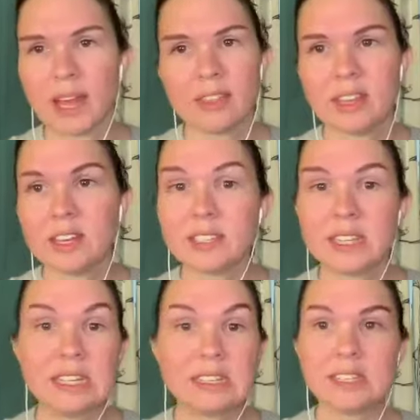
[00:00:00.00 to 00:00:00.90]
I think it's an
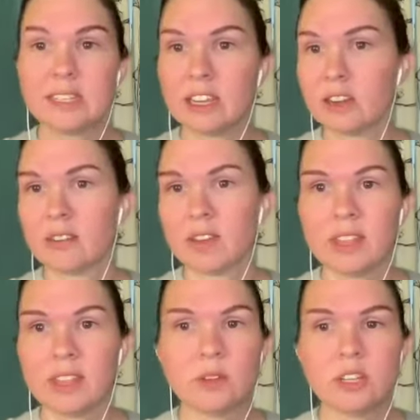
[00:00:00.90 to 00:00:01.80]
easy narrative. I
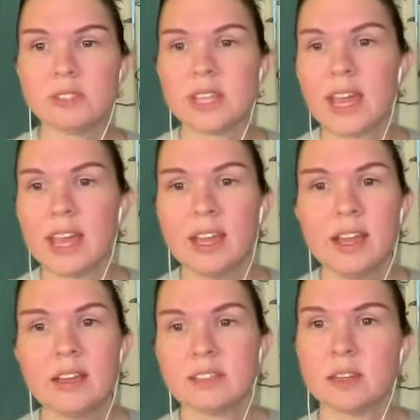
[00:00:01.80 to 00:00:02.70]
think when you say
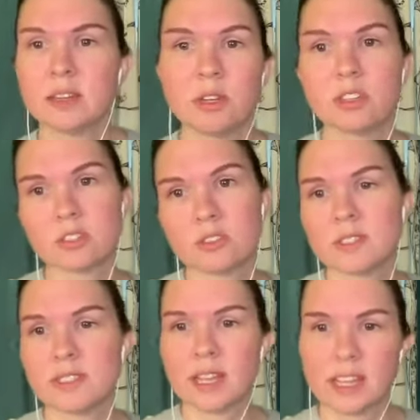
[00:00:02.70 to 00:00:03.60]
someone deserves
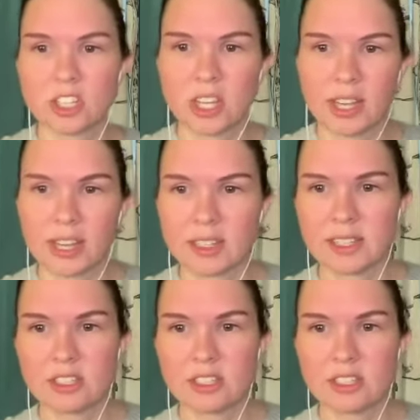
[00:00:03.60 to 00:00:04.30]
a second chance,